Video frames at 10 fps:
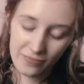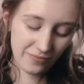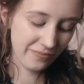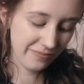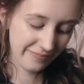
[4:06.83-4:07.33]

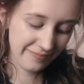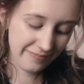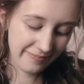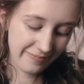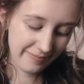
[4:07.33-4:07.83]

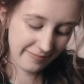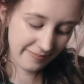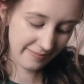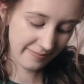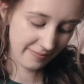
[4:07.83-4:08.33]

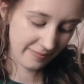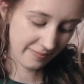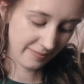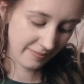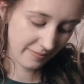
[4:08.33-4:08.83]

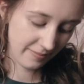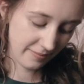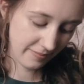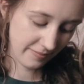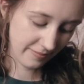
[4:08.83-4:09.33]

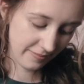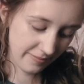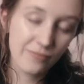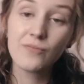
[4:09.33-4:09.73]
The person shown says nothing.